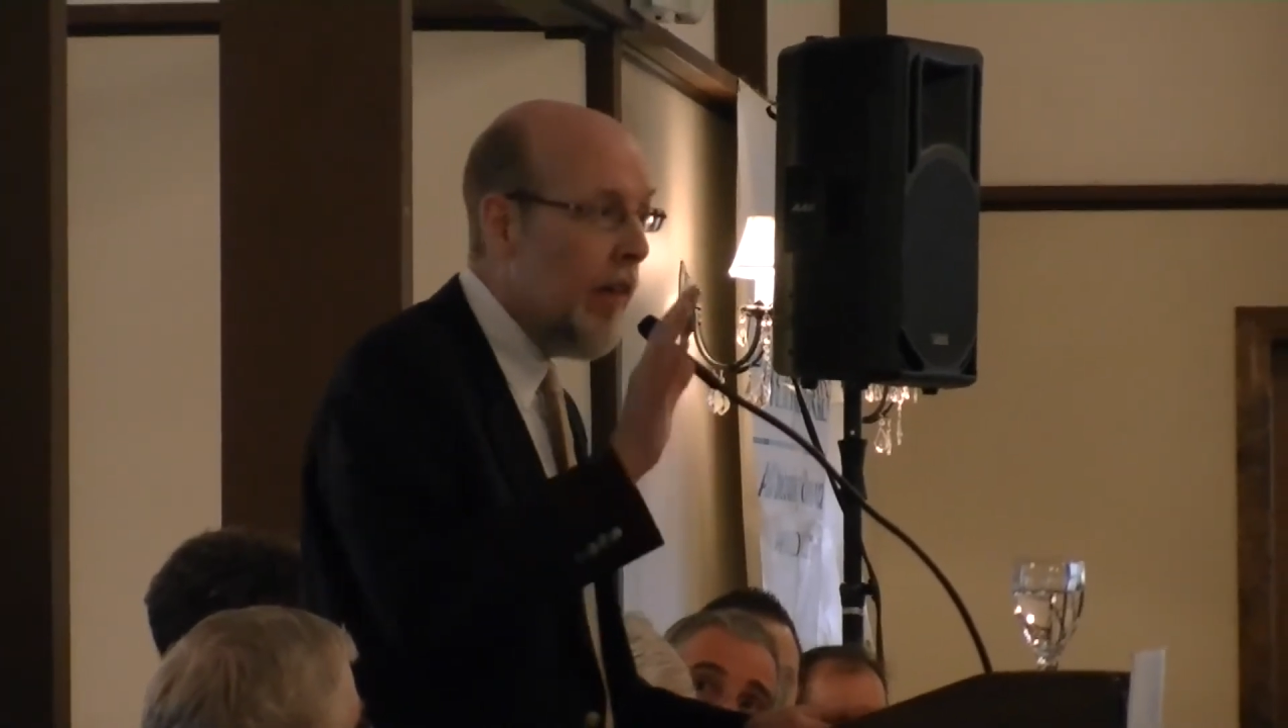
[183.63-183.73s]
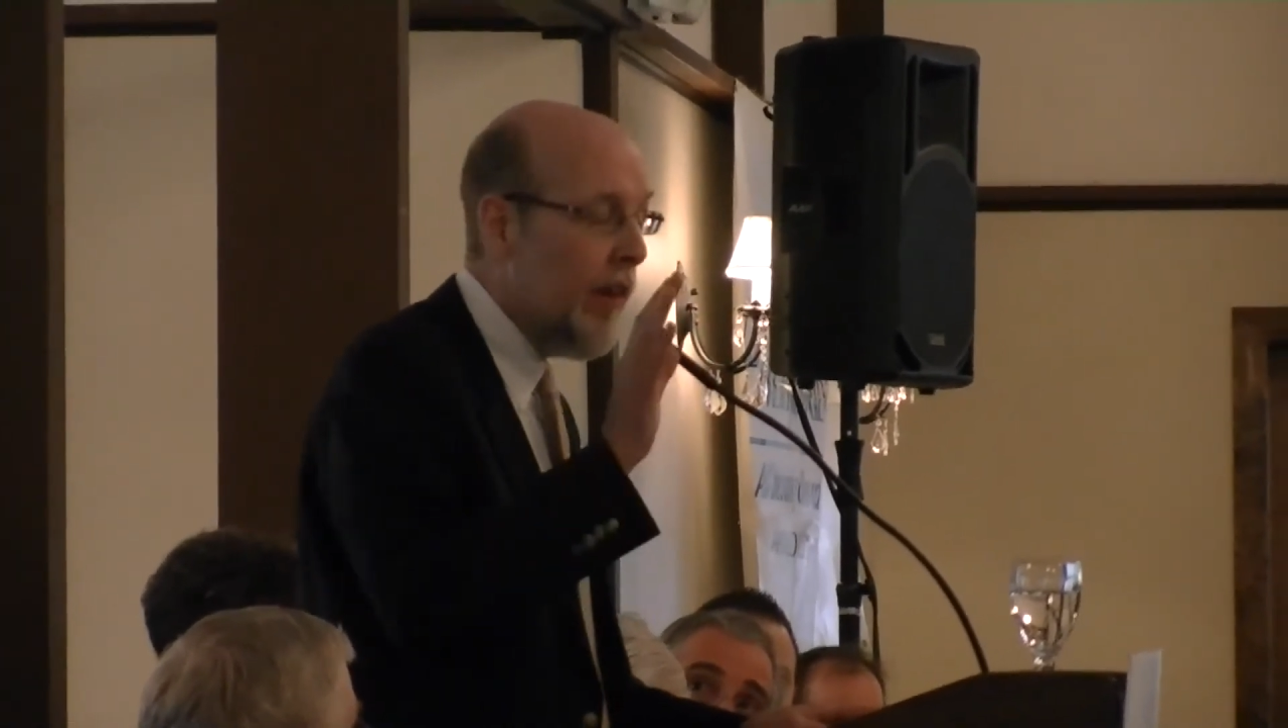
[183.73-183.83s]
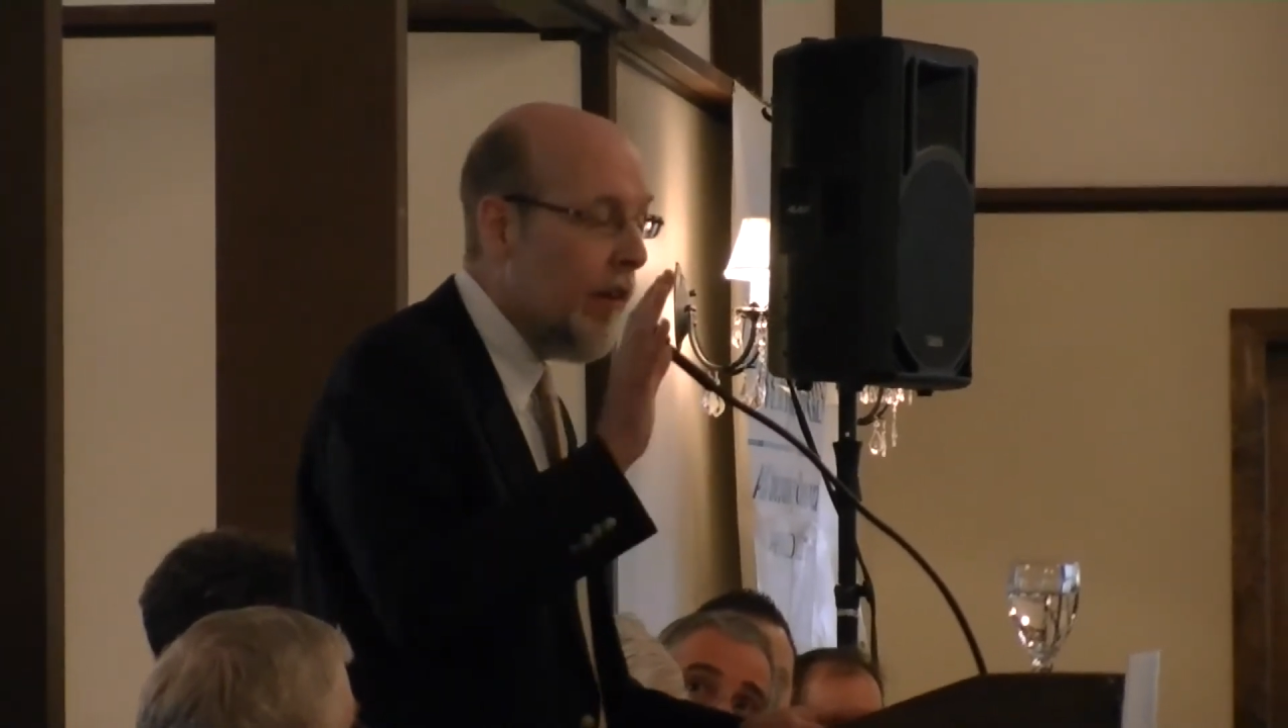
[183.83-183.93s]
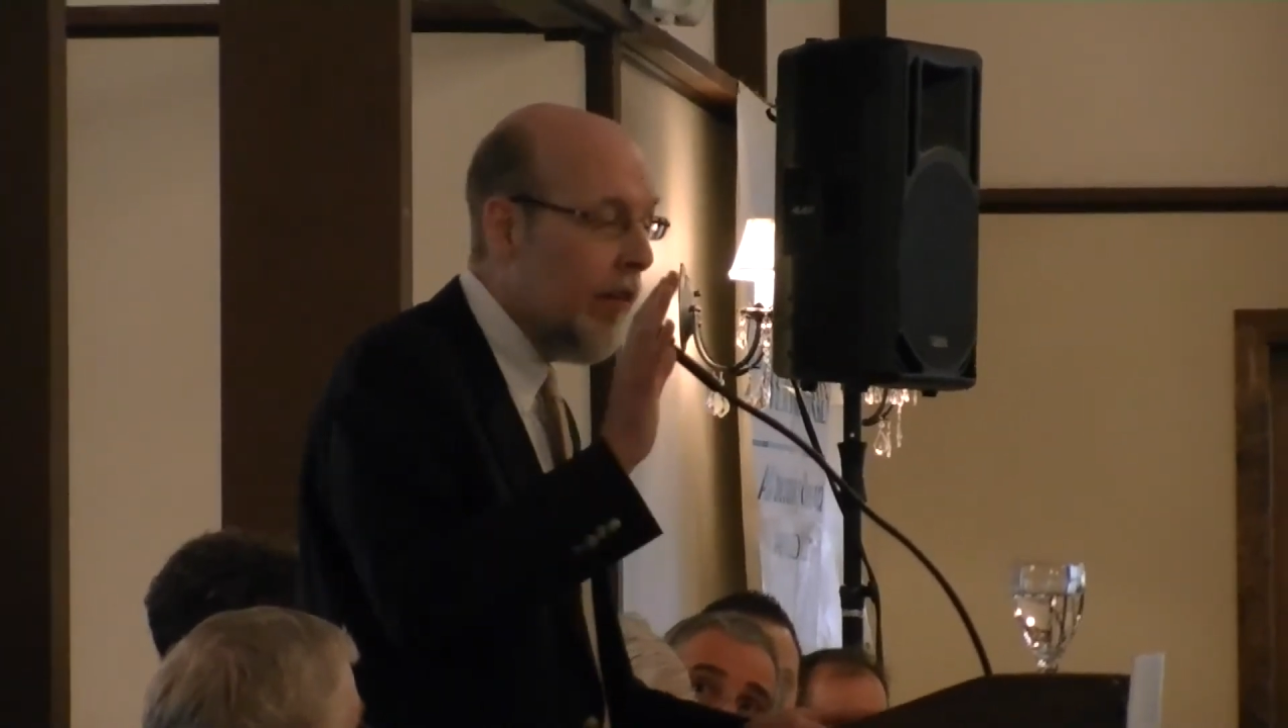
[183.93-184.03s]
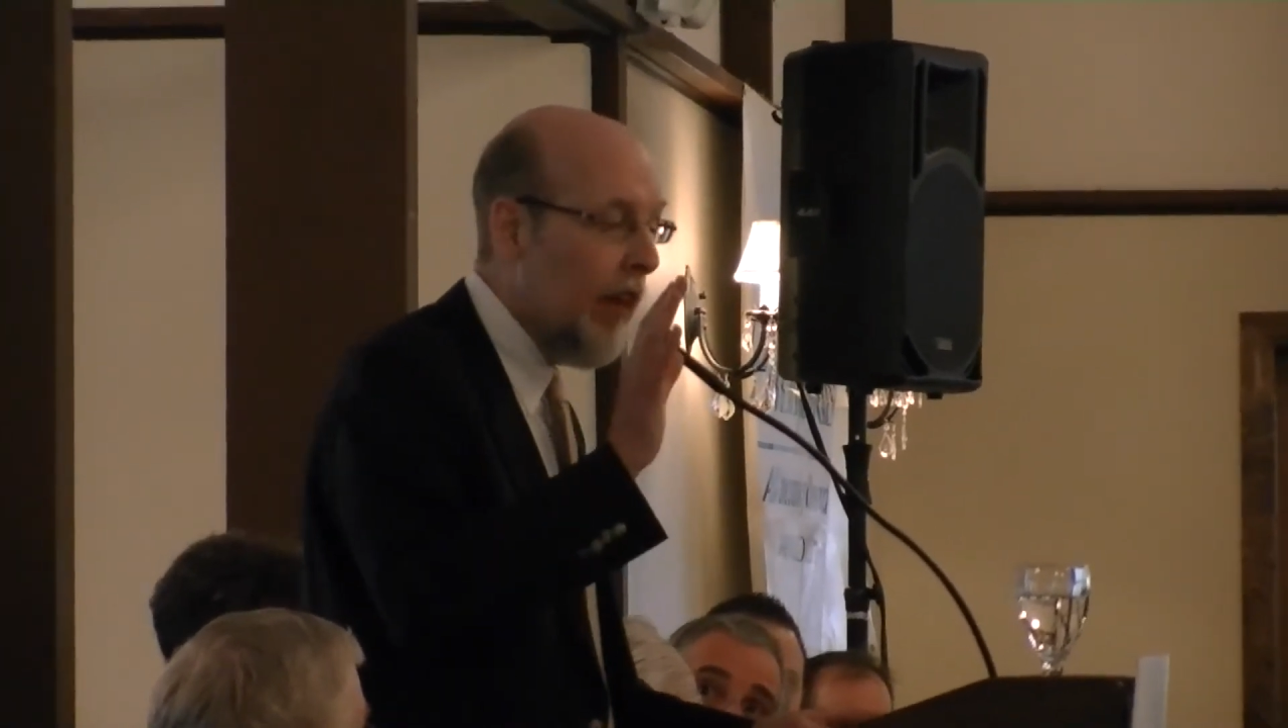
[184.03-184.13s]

The